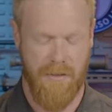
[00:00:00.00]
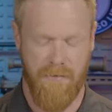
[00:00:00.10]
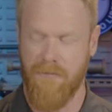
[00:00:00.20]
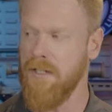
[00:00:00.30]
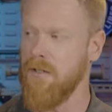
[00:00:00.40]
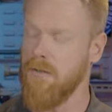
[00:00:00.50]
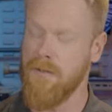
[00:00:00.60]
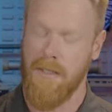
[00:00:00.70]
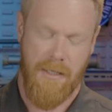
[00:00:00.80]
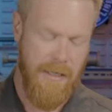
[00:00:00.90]
in the
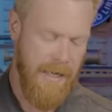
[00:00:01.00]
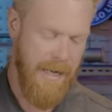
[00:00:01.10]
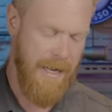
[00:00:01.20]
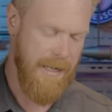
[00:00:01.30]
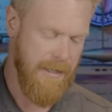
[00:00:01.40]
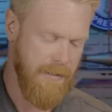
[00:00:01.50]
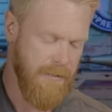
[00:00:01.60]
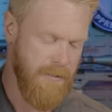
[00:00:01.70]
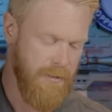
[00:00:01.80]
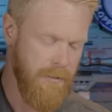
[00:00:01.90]
field
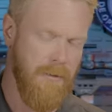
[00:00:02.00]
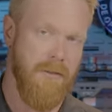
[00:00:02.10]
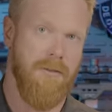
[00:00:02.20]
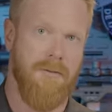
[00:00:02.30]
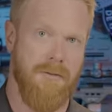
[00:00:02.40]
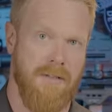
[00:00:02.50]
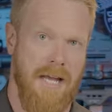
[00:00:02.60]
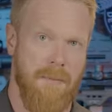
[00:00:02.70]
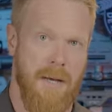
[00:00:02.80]
and you lose that